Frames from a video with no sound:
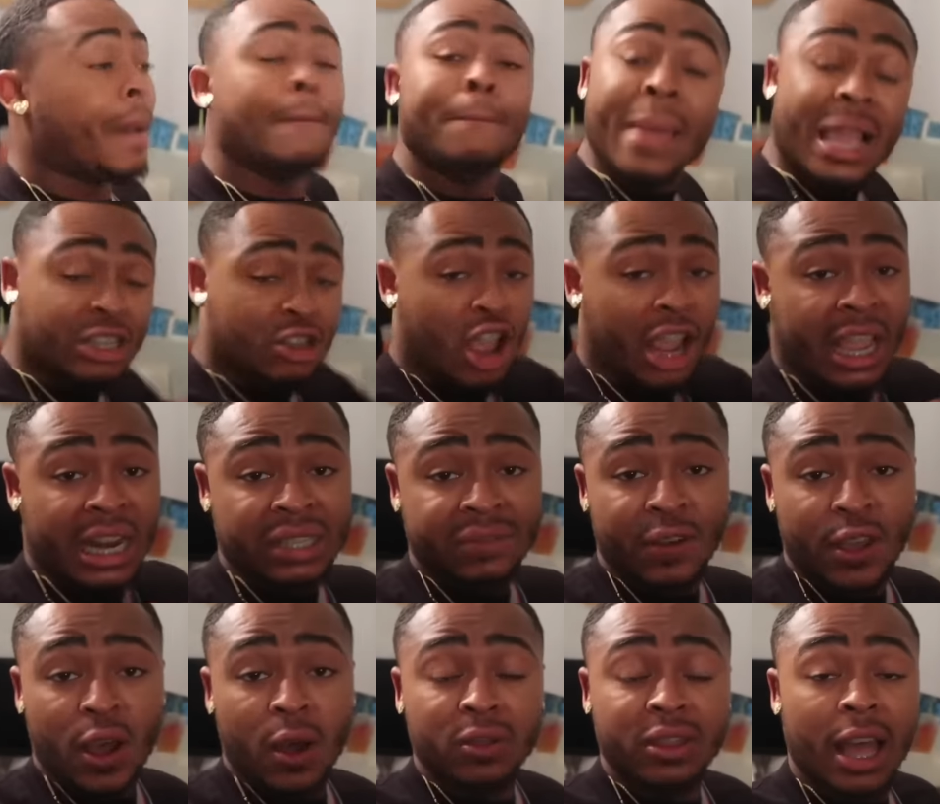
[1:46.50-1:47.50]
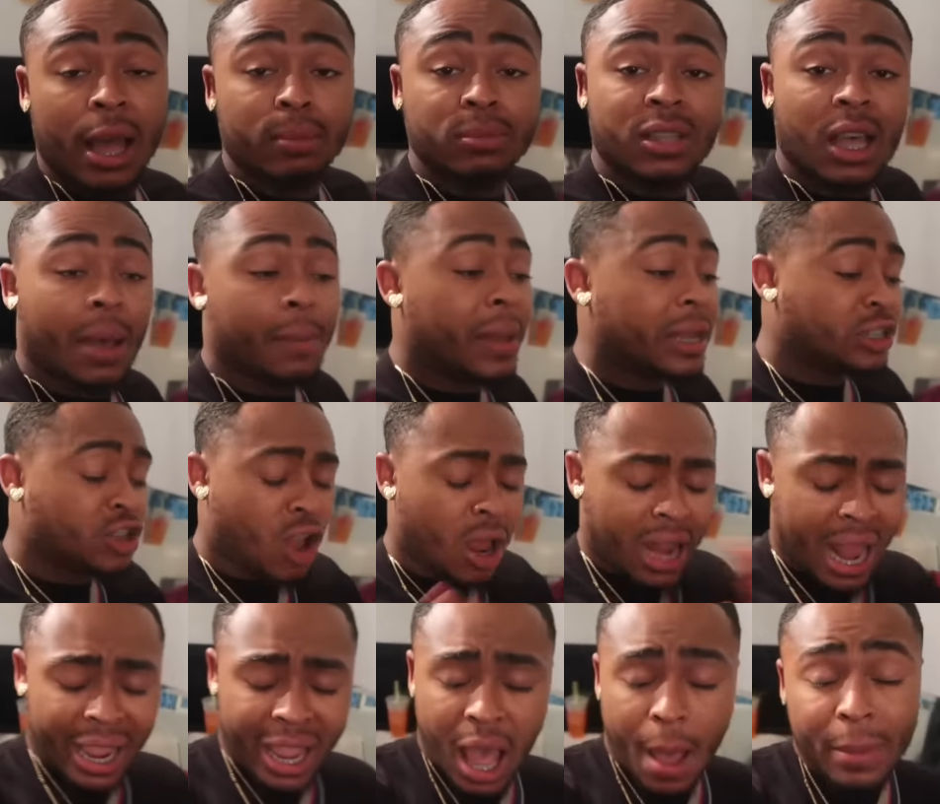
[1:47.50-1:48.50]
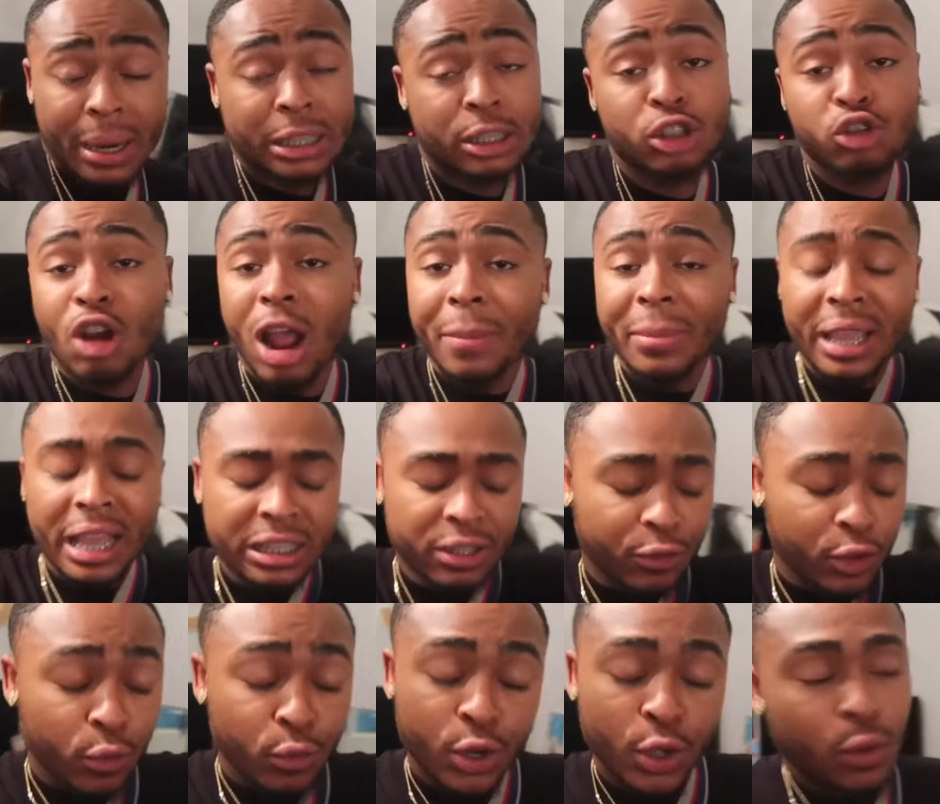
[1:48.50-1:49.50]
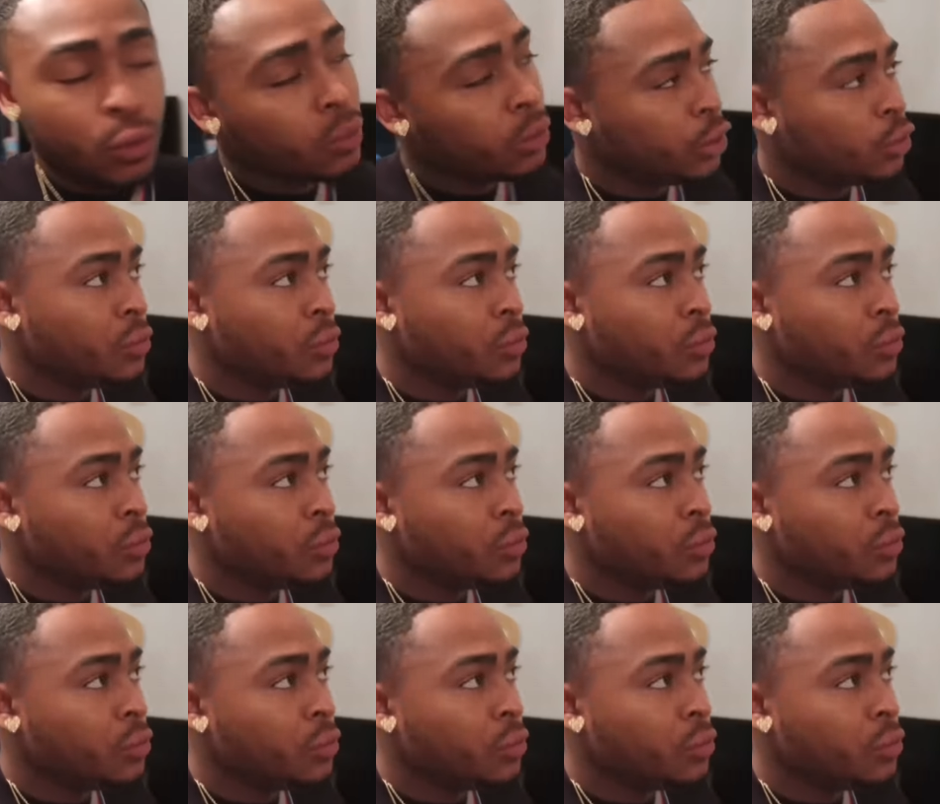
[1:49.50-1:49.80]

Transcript: Make sure I get this video a thumbs up. Make sure I like, comment, and subscribe because if you new,